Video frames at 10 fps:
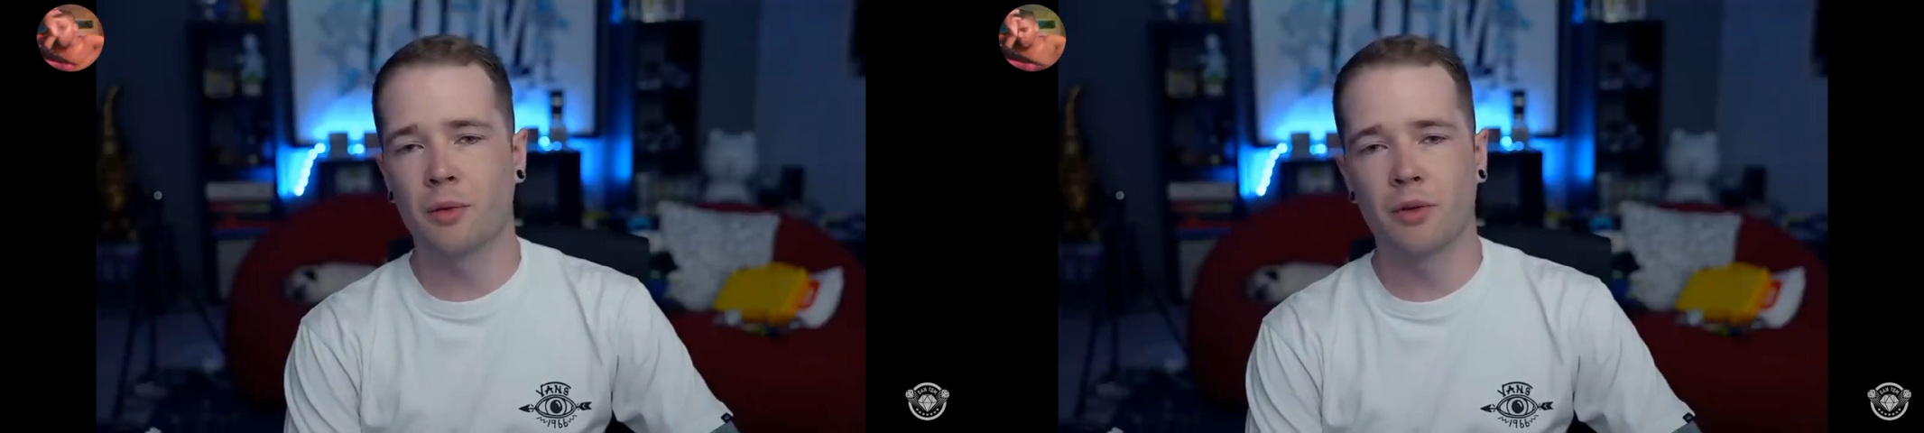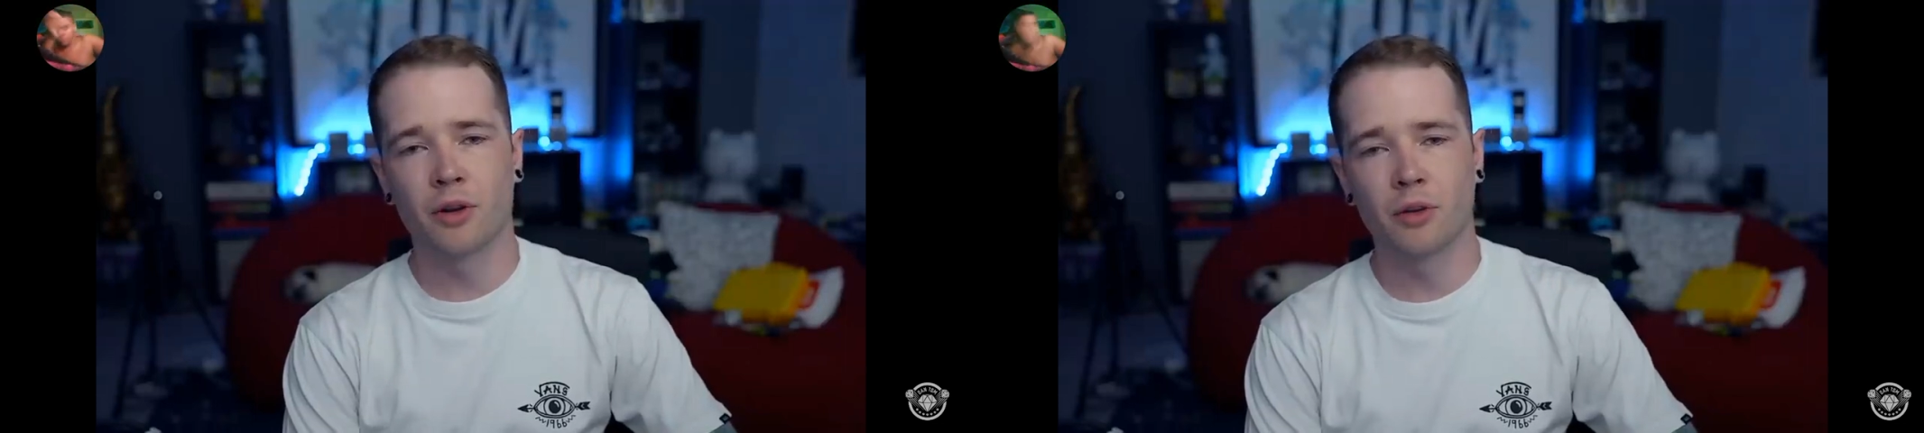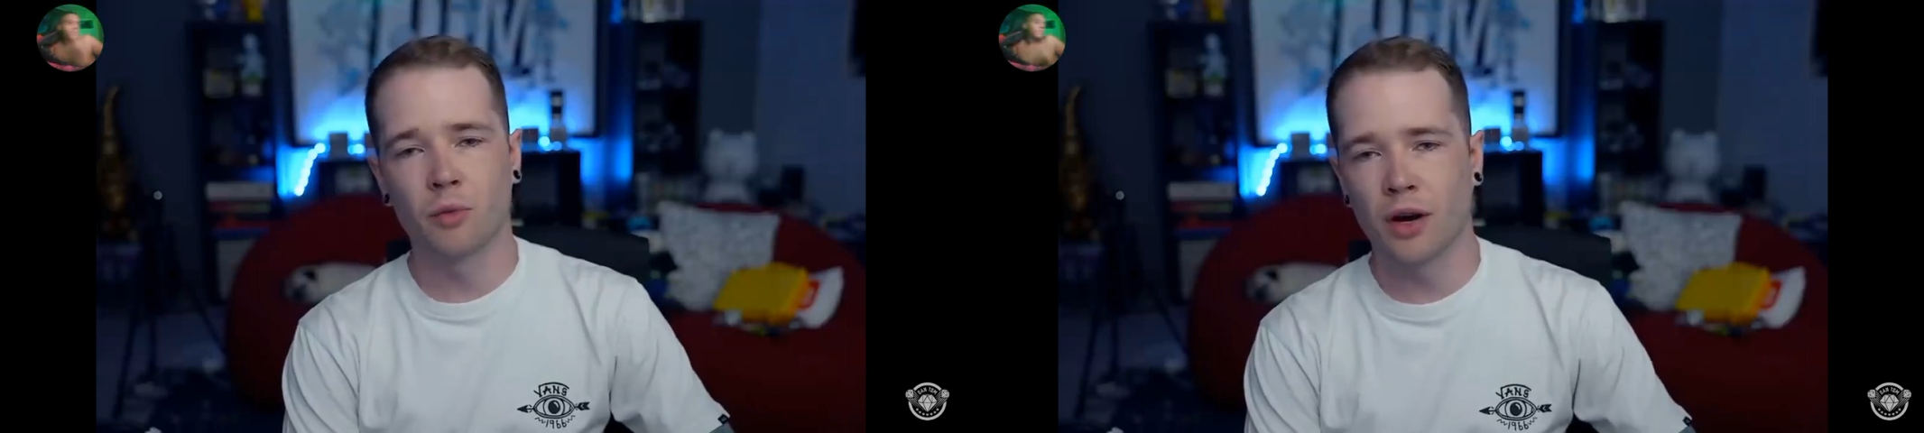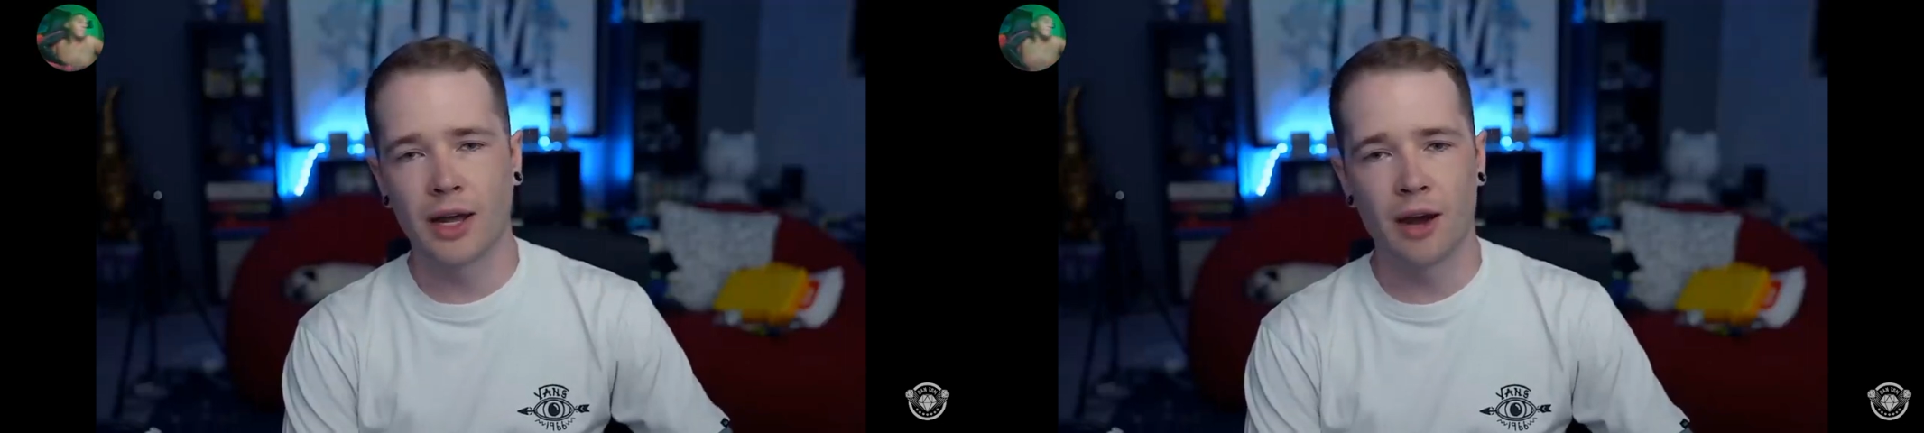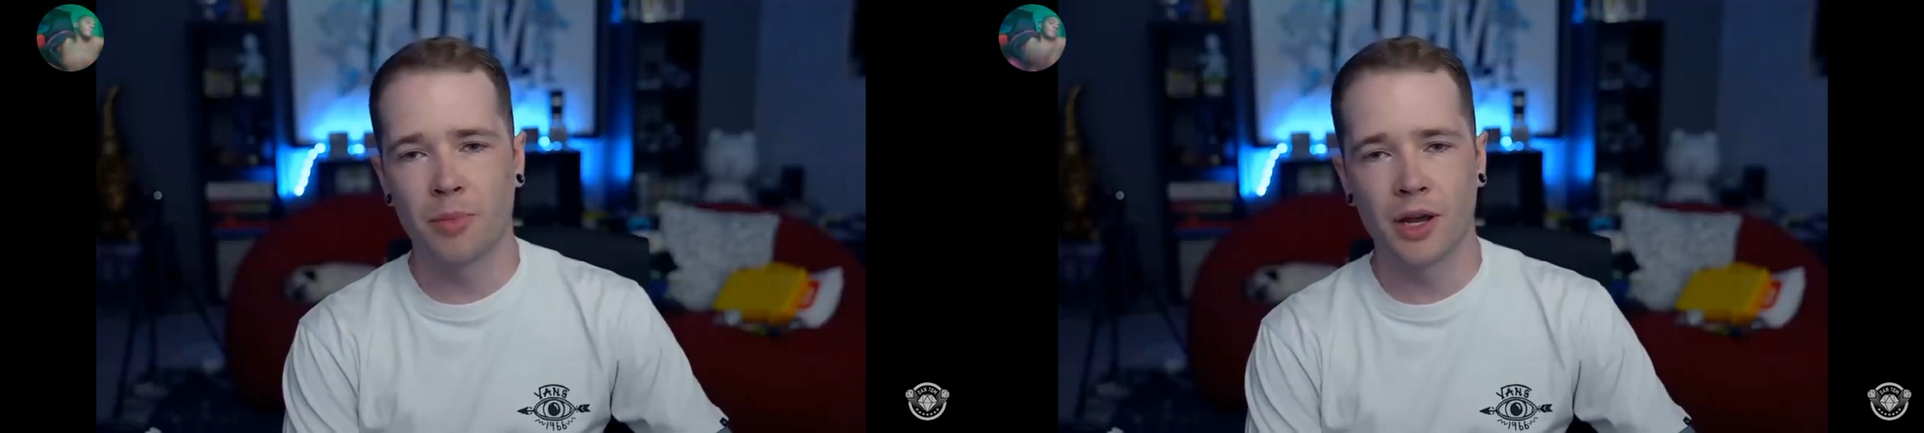our operation is
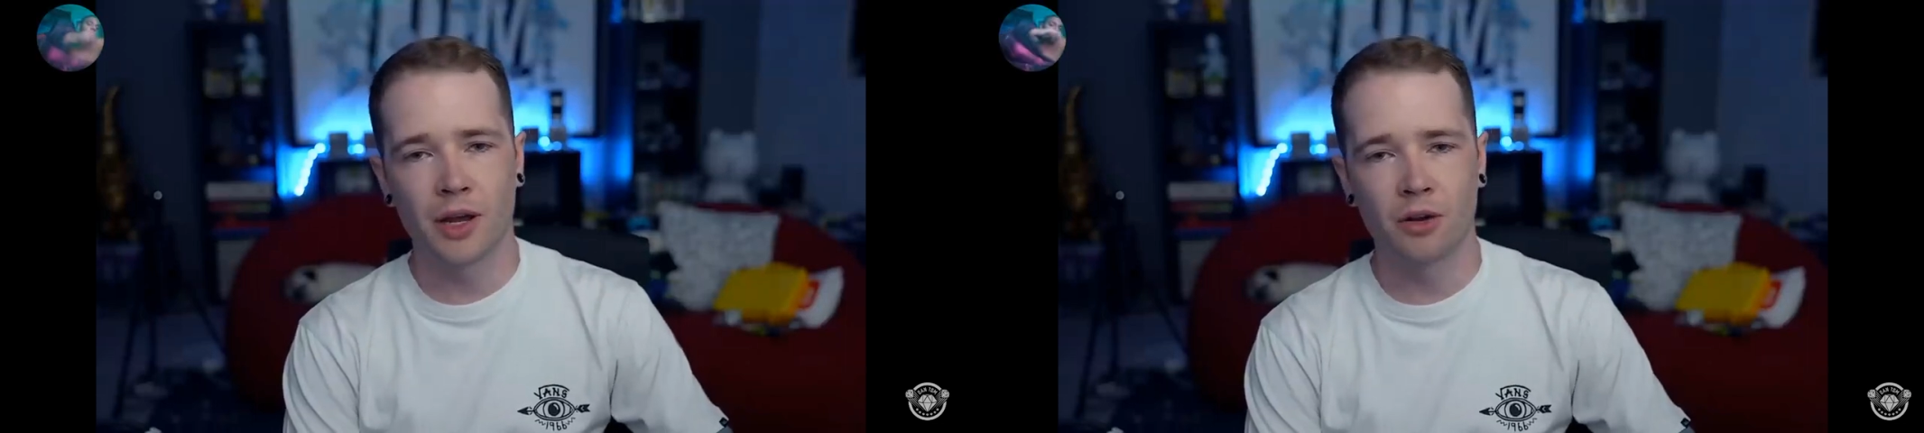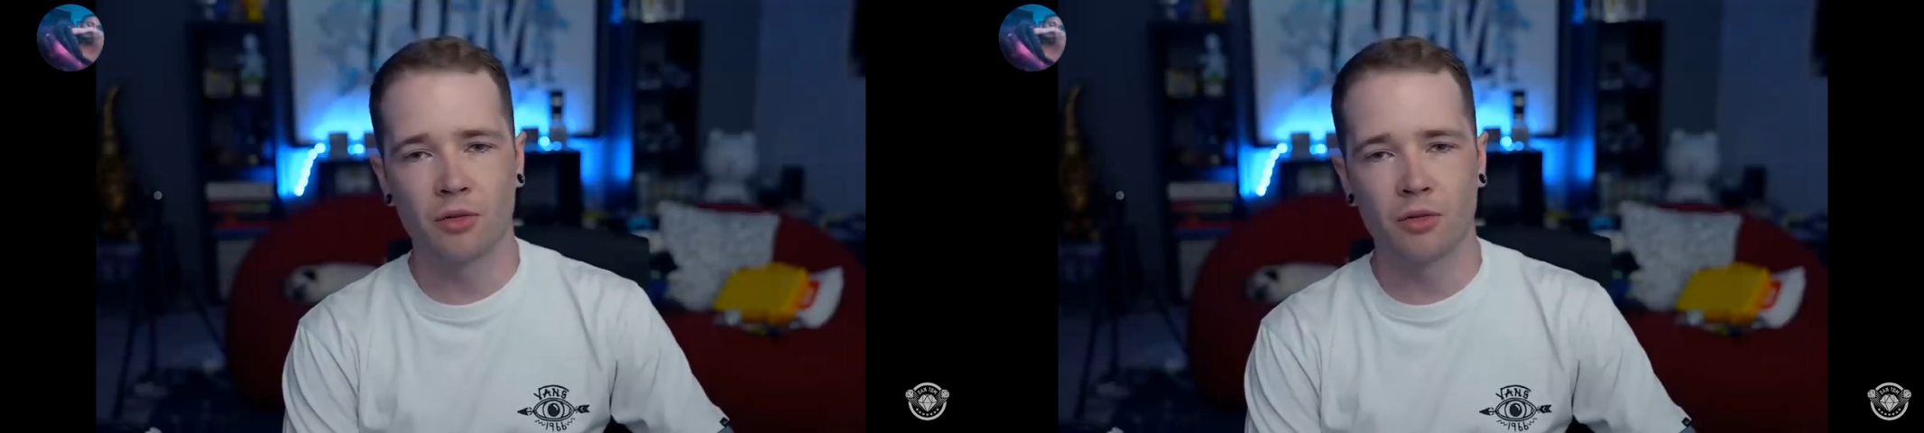finished, and